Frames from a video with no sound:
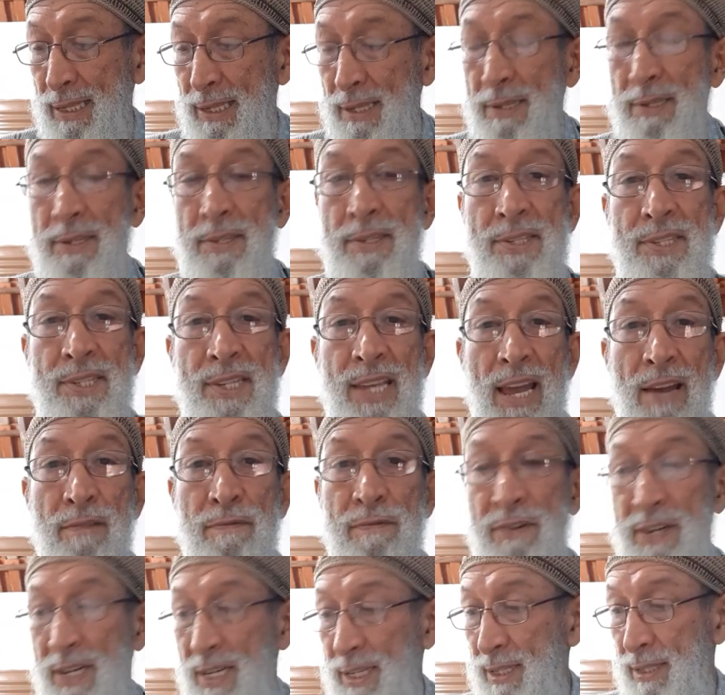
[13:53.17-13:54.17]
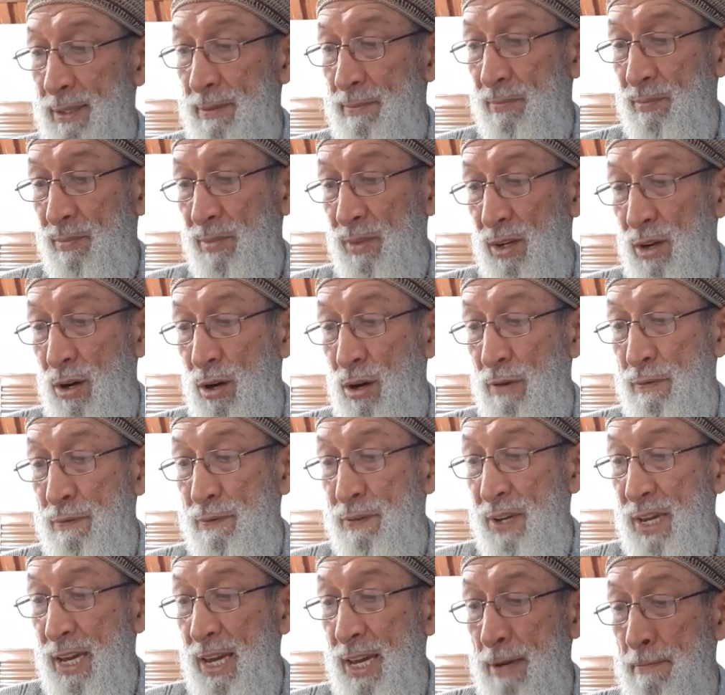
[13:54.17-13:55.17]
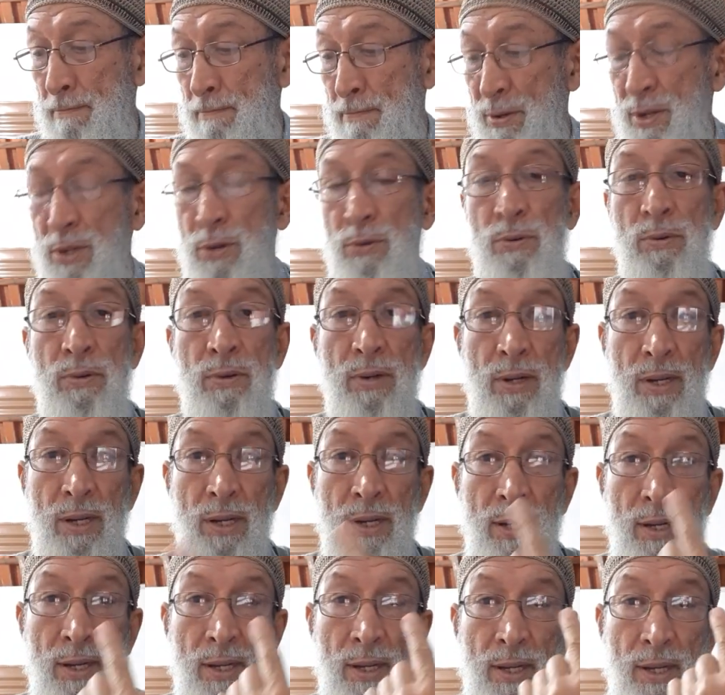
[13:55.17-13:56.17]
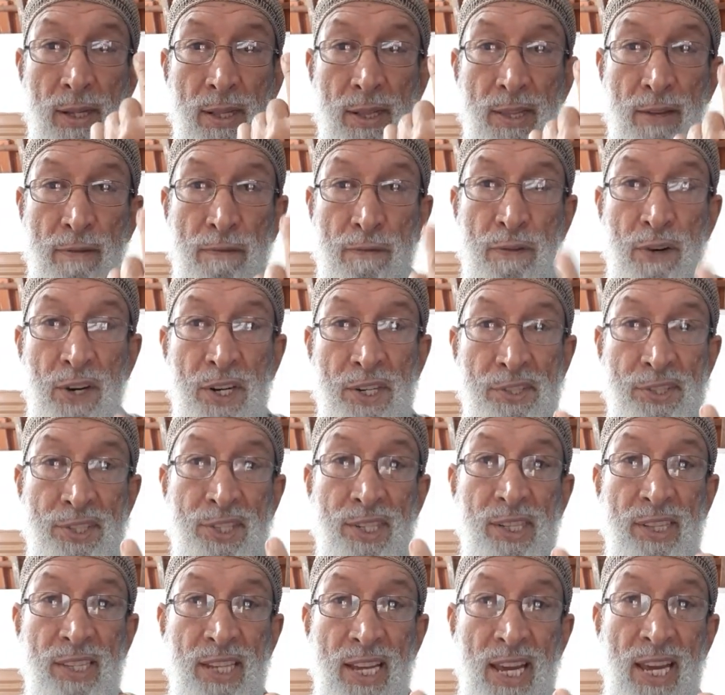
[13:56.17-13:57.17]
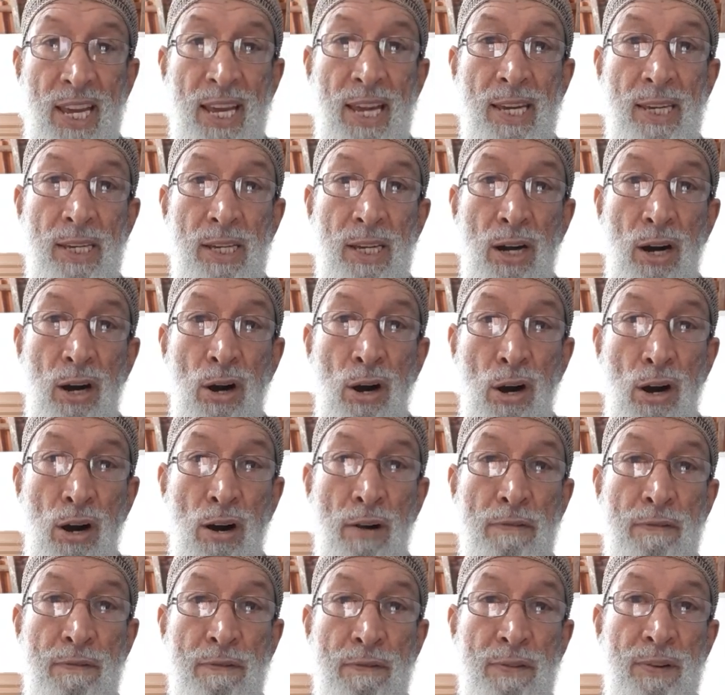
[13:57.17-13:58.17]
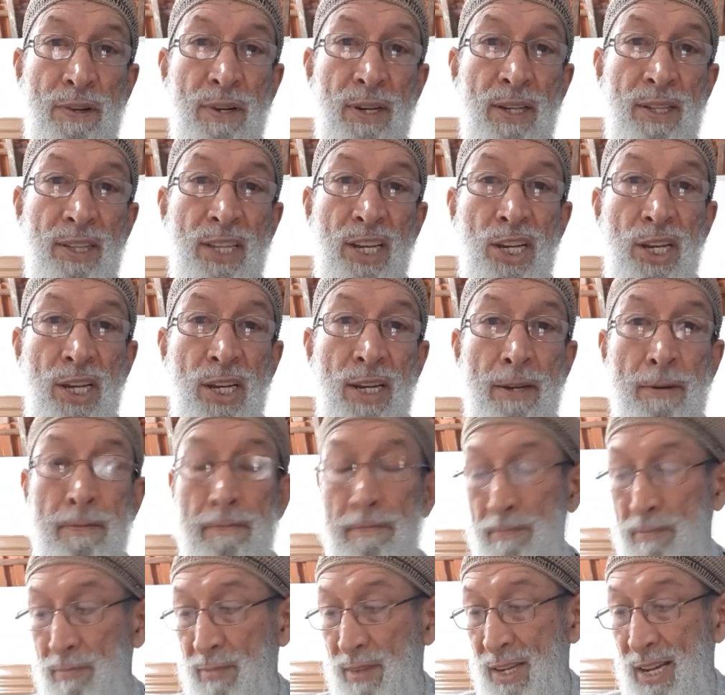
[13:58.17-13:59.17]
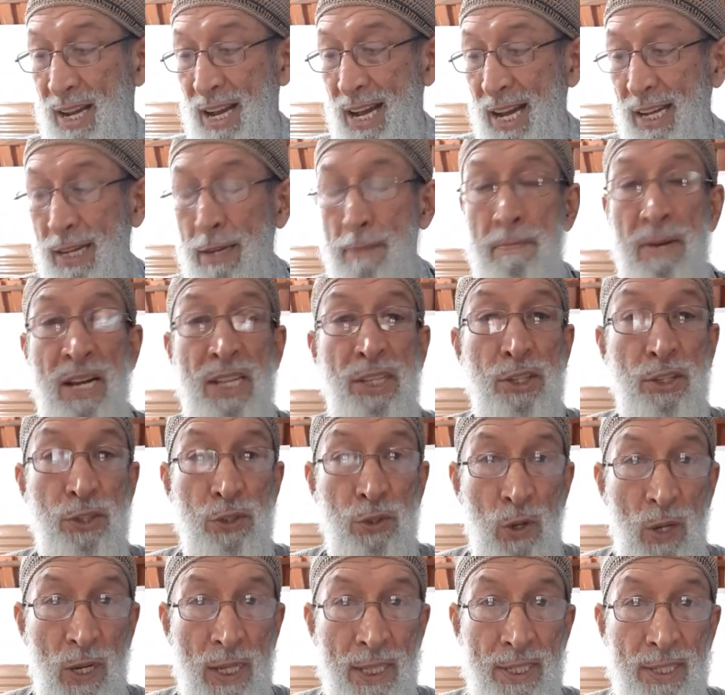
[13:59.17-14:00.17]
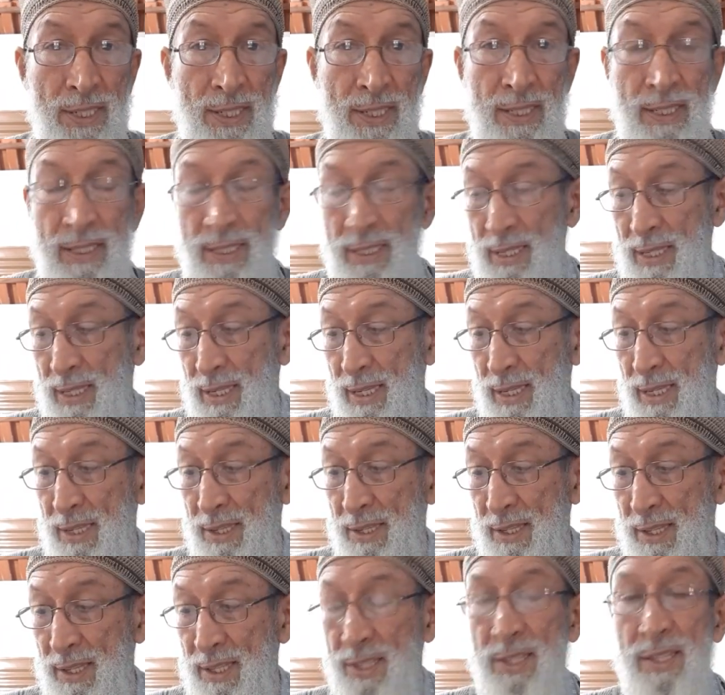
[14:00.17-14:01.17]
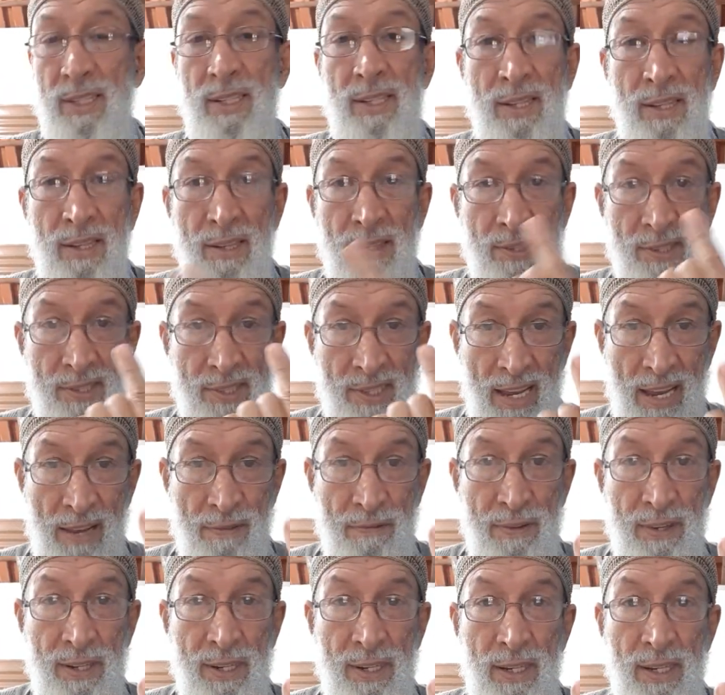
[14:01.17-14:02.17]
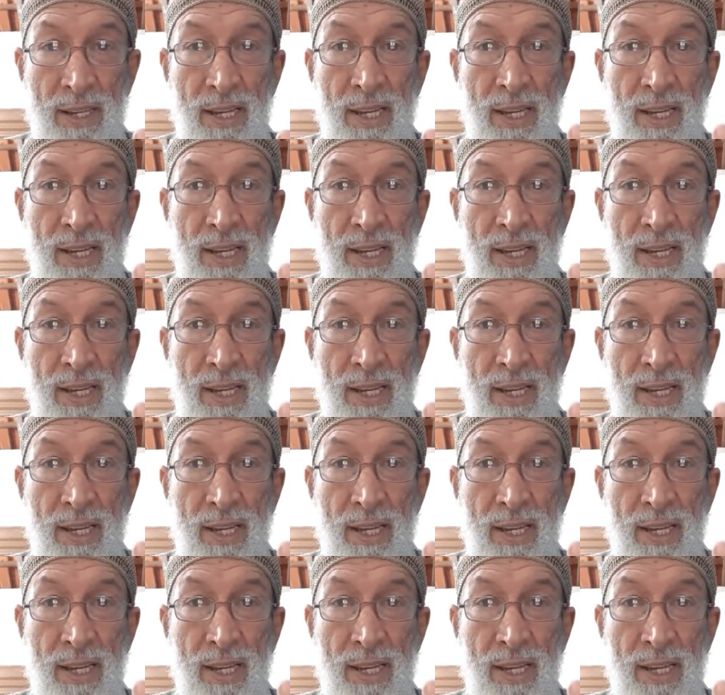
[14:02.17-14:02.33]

7 of April, the first day of the Hag Matzot. 7,